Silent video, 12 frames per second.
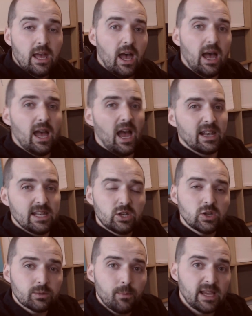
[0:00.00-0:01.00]
and it
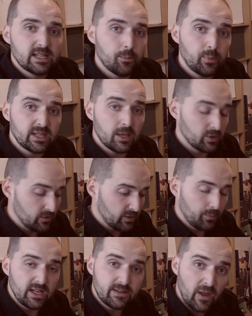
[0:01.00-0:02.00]
just makes the perception of
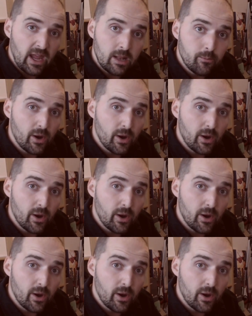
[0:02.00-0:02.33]
speed for hitting